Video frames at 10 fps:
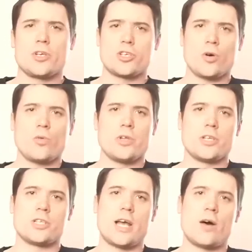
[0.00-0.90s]
your
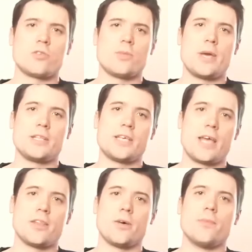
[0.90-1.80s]
shoulders and how to
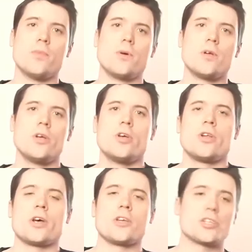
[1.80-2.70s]
maintain them.
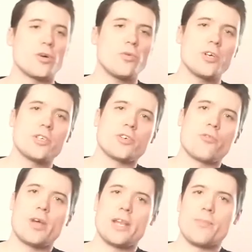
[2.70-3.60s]
Now your shoulders are
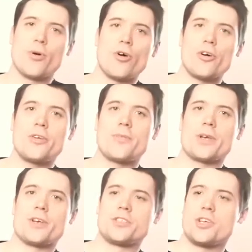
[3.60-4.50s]
really important
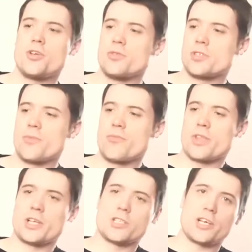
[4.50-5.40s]
because you use them for
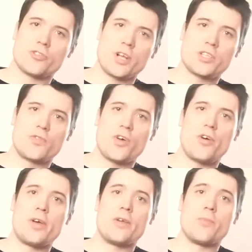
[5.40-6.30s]
things like
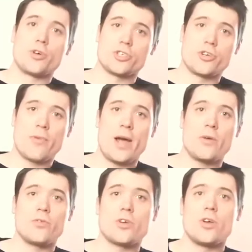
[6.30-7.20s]
transferring and pushing
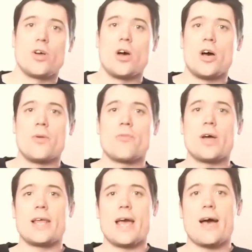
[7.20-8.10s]
around
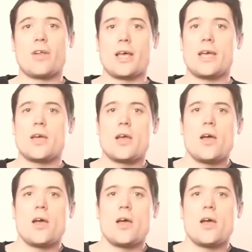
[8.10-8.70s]
really heavily.